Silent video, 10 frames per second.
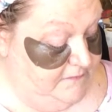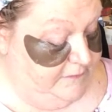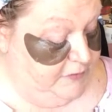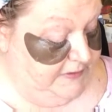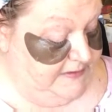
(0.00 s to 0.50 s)

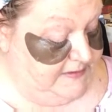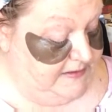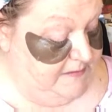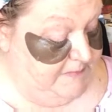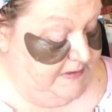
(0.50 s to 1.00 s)
for at least
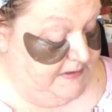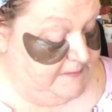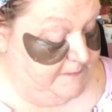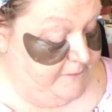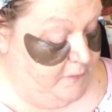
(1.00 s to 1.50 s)
10 minutes
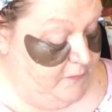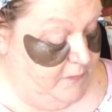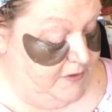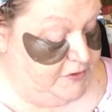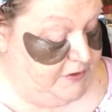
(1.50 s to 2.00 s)
before
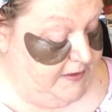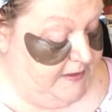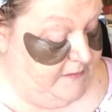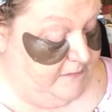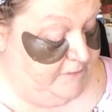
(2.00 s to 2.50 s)
washing
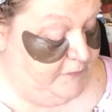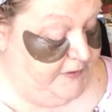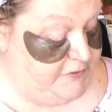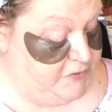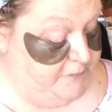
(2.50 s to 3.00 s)
out. For
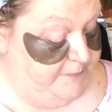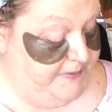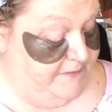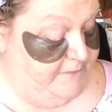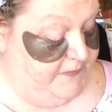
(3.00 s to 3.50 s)
extra
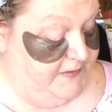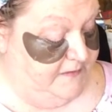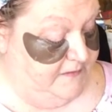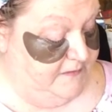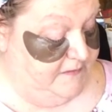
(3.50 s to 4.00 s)
benefit,
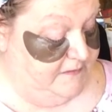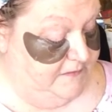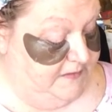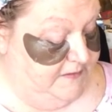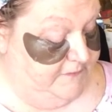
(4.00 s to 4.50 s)

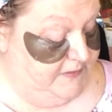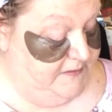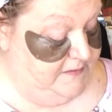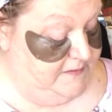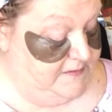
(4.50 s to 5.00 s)
leave
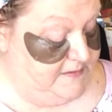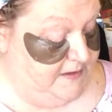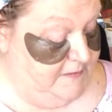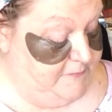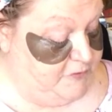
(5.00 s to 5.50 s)
in the
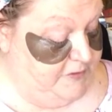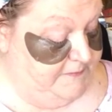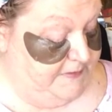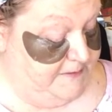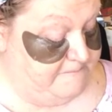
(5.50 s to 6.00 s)
scalp
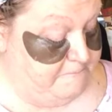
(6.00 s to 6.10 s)
treatment